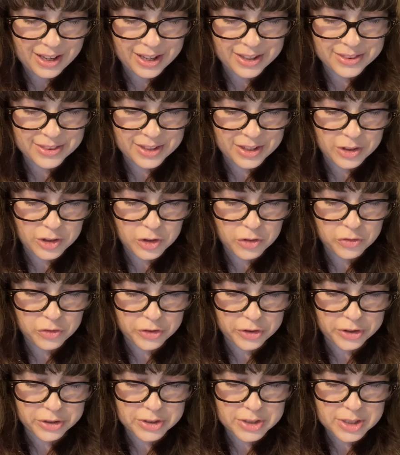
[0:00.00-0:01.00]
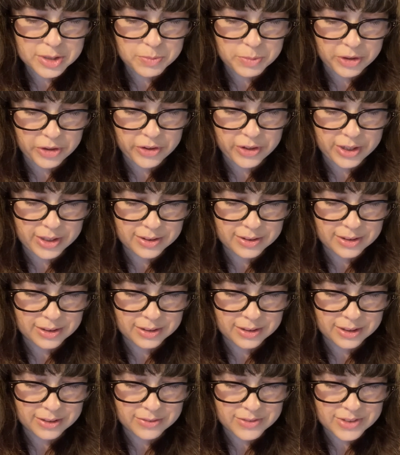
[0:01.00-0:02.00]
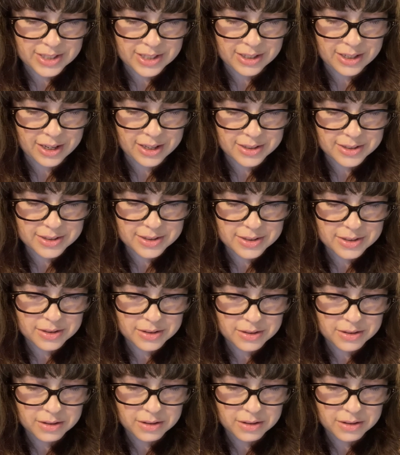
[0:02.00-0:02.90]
And thank you for your spirit that lives in us.